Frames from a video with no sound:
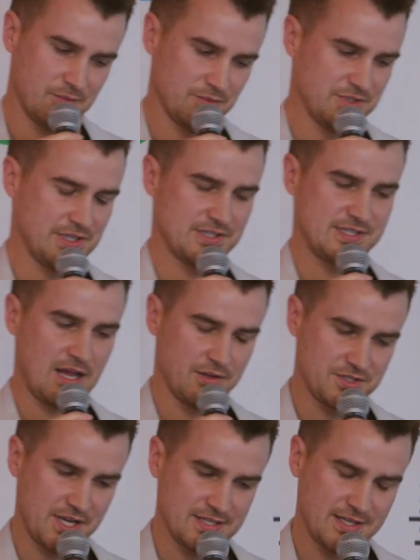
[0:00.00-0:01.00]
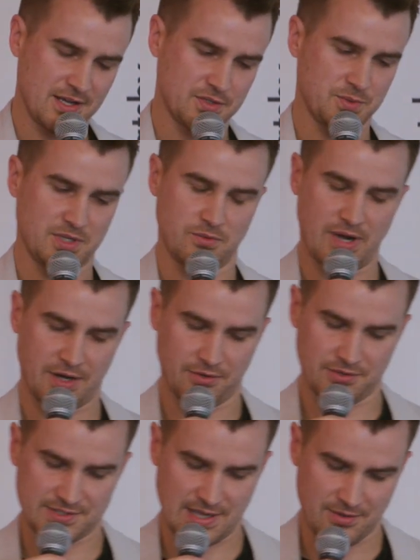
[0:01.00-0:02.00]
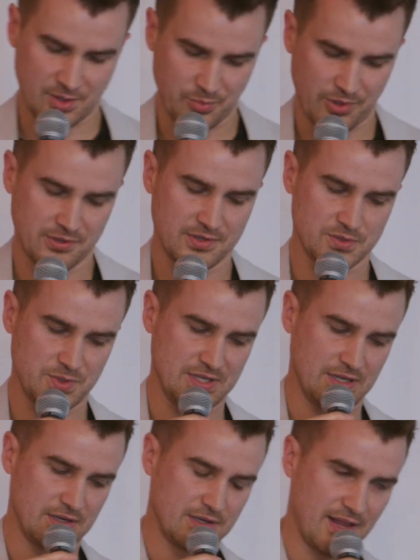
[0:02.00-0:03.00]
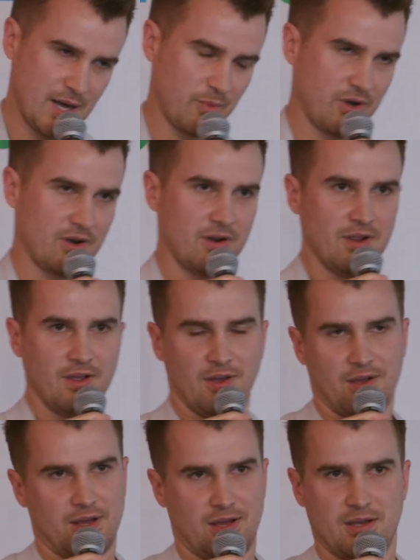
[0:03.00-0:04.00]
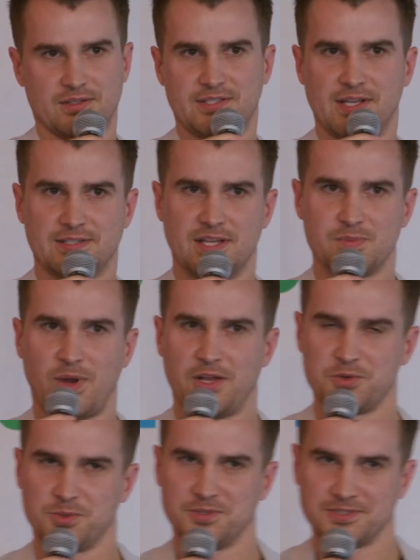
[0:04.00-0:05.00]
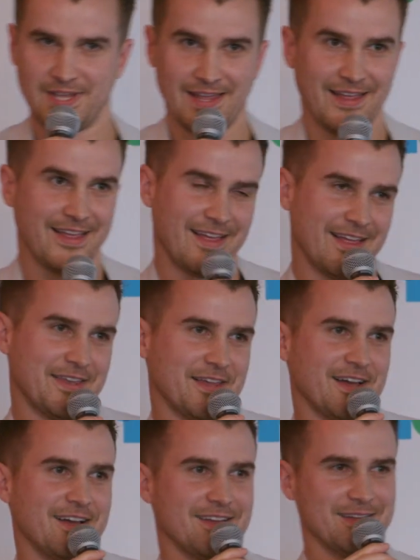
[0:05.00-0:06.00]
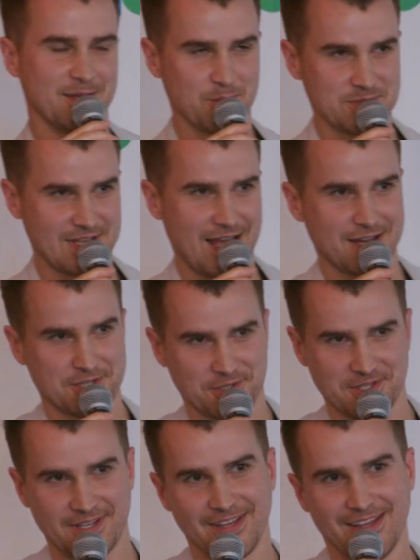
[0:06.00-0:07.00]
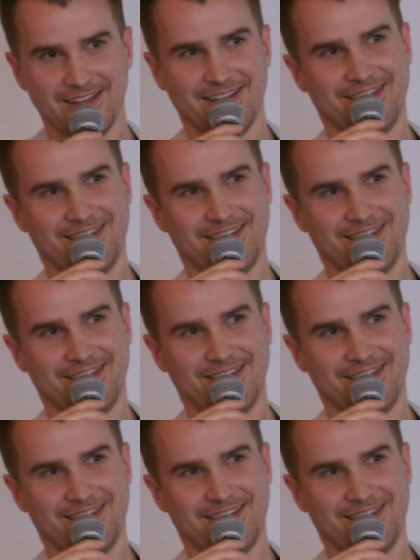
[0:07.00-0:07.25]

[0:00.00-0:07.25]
We did style JSX, we did regular style components, we did Glamour, CSS modules, and it was actually